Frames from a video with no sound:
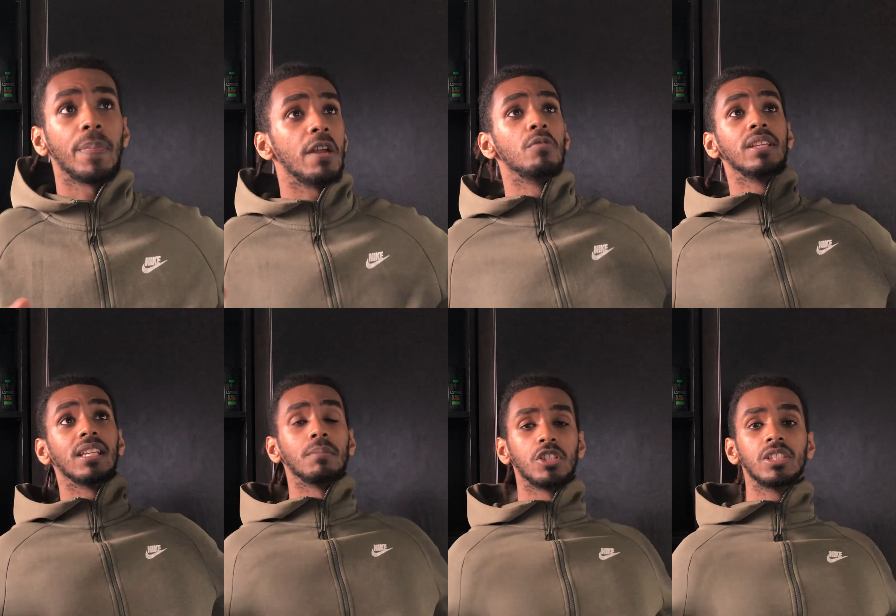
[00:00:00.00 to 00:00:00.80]
they only
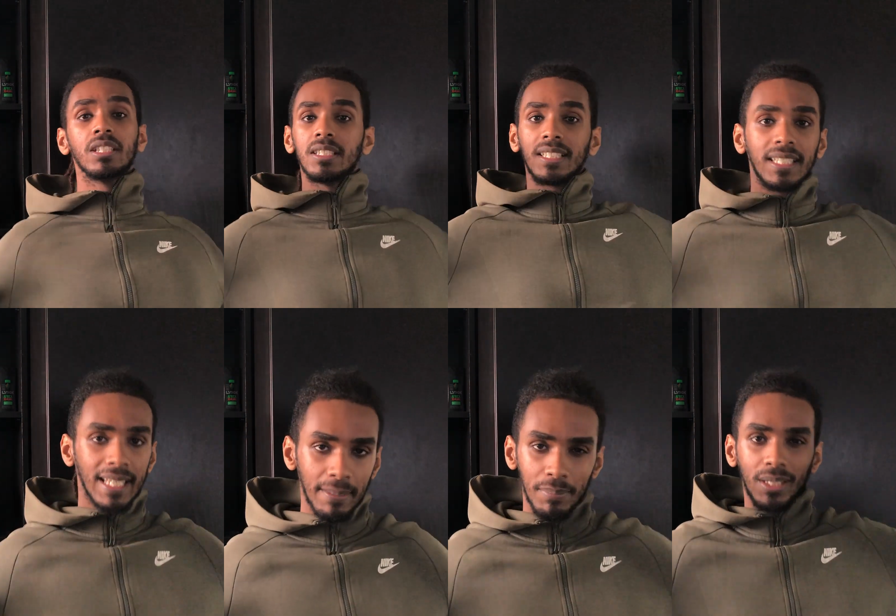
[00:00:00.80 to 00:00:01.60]
get the machines in
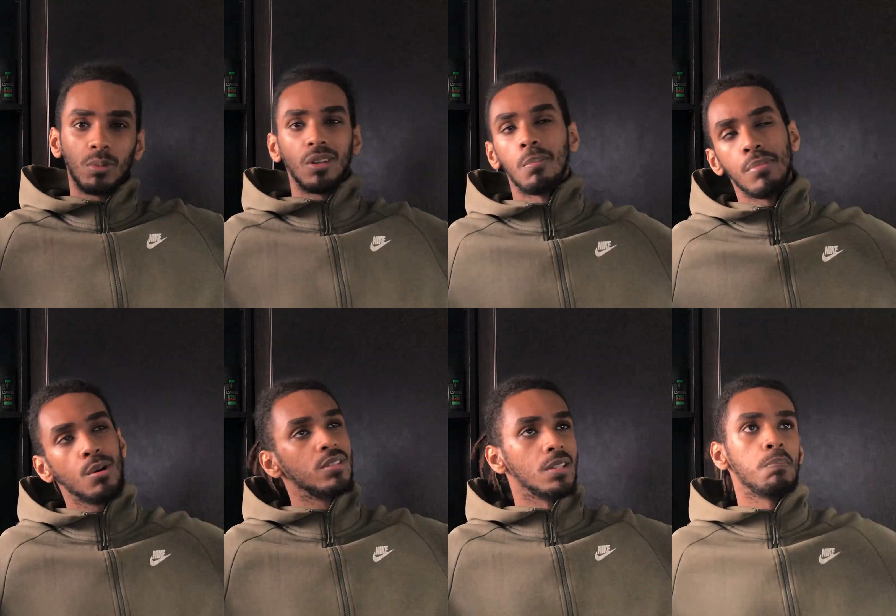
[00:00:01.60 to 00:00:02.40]
them and the
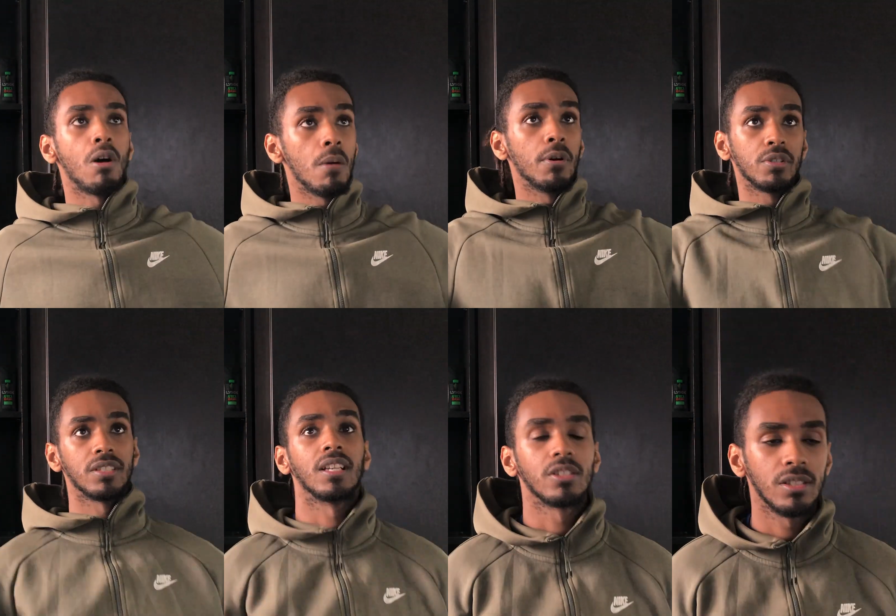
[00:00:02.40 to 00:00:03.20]
dumbbells and the
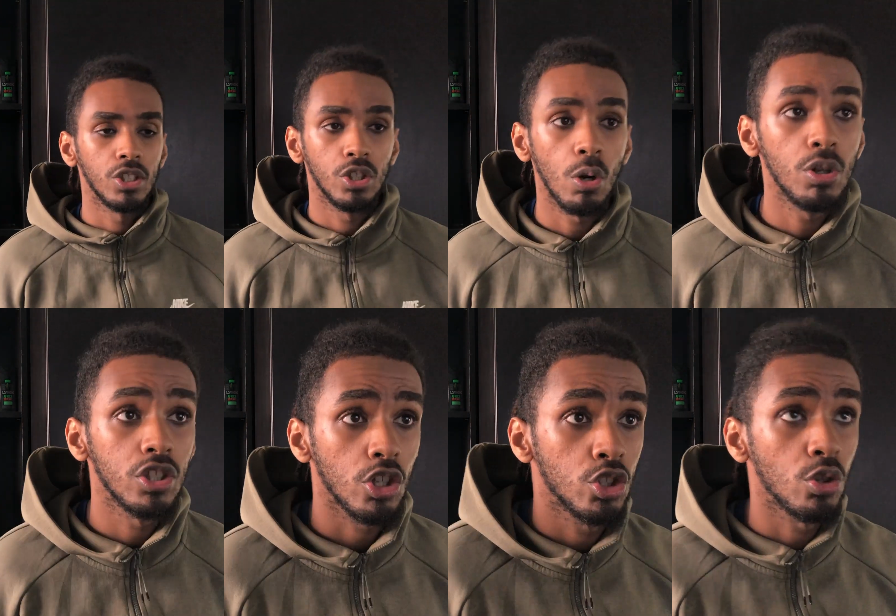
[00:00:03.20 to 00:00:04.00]
barbells and that. So their
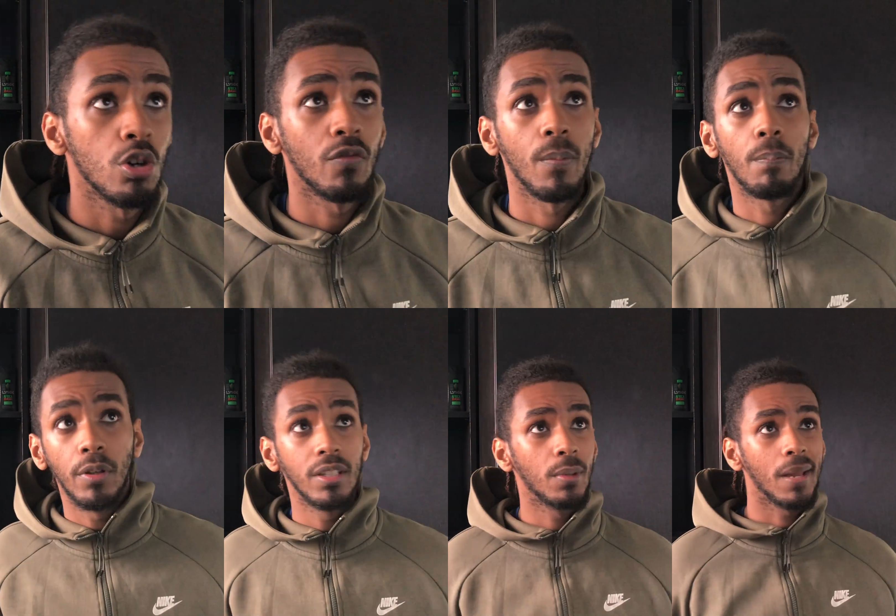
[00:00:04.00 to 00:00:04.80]
shoulders are strong from
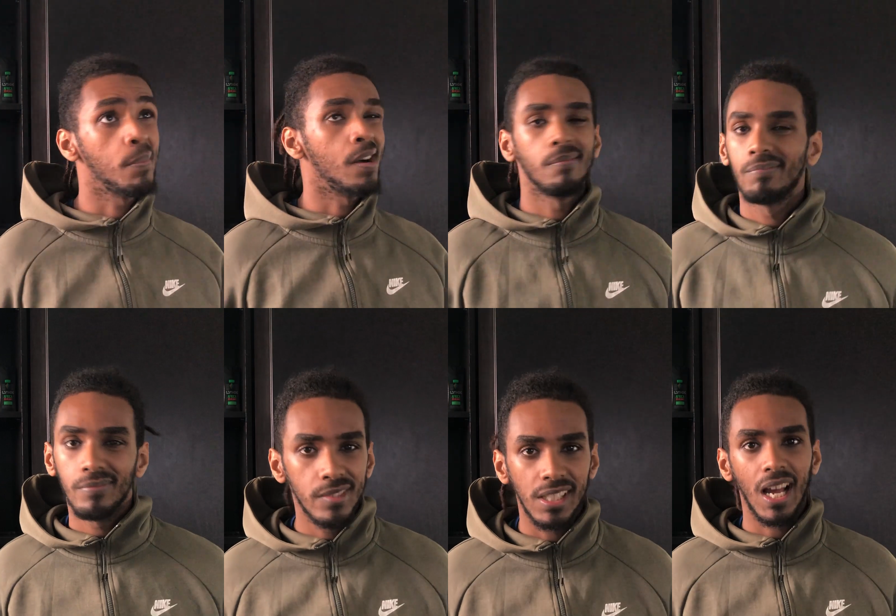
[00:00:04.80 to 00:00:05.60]
body weight, but
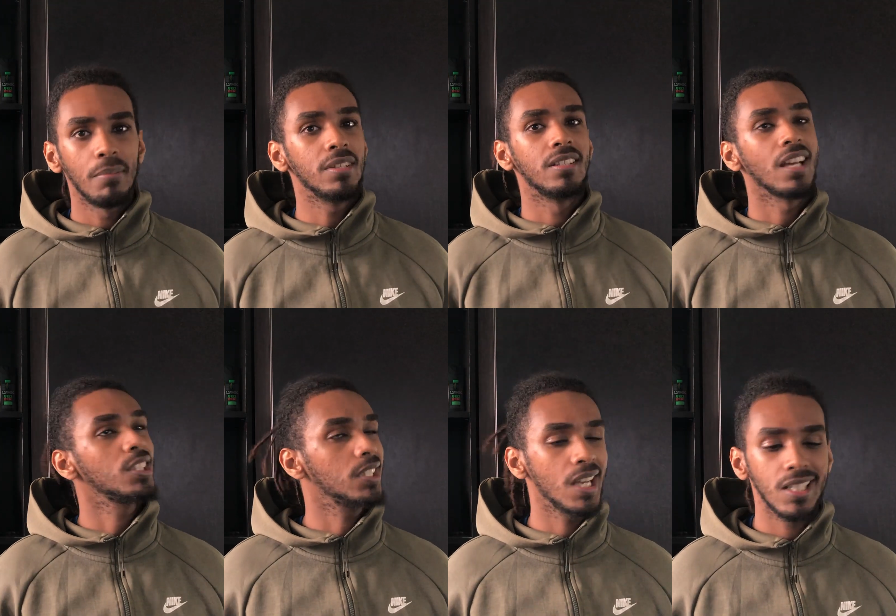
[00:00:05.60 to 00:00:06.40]
do you know what I mean?
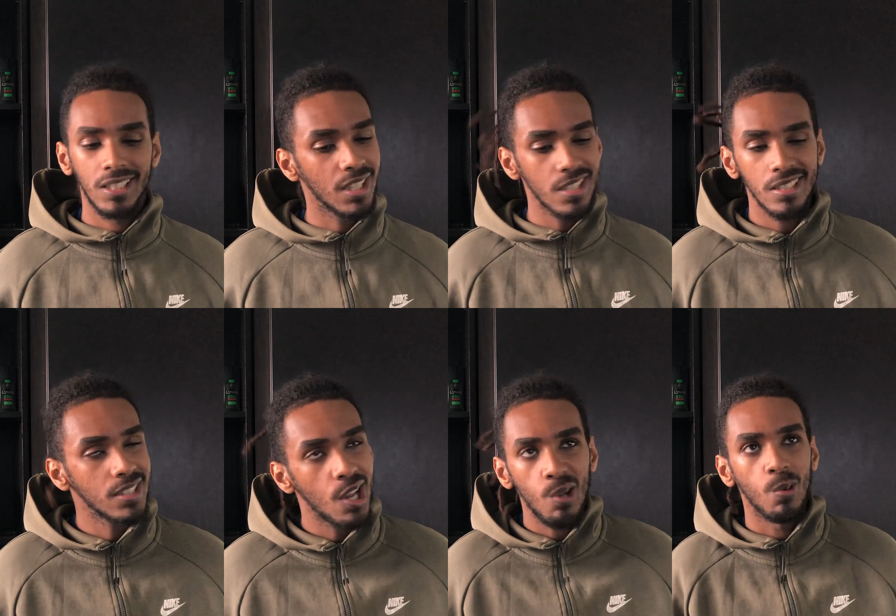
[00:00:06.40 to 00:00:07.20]
That's crazy. You can
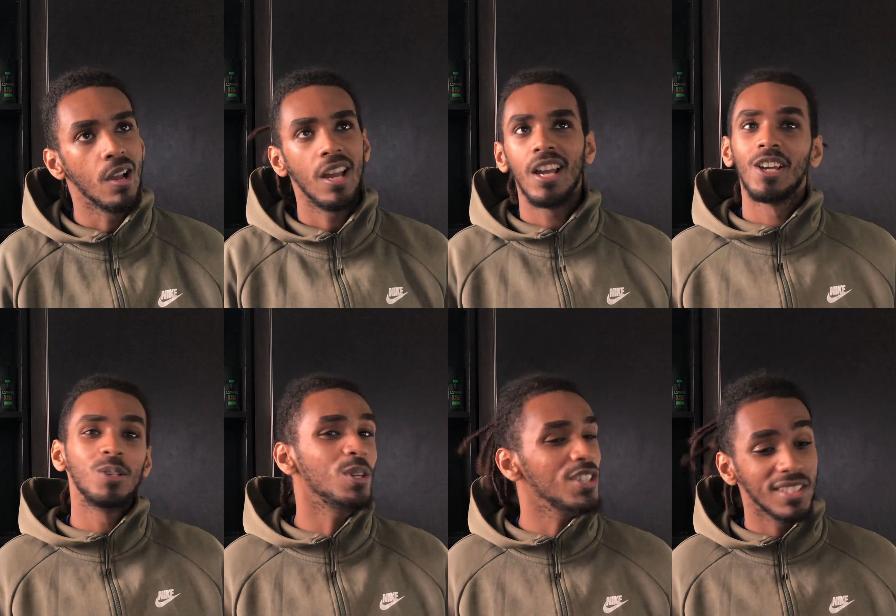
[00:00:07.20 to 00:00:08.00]
just tell.
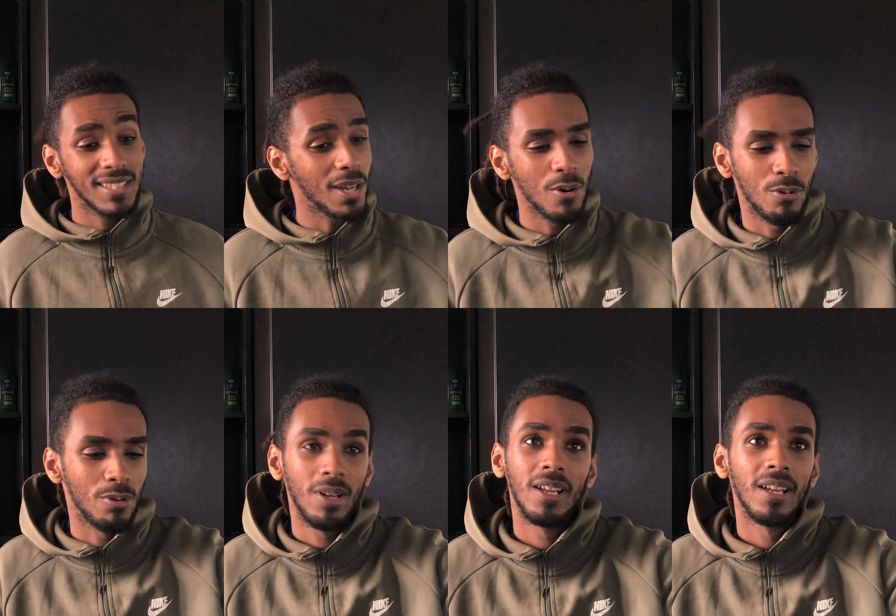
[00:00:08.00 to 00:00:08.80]
You can just tell.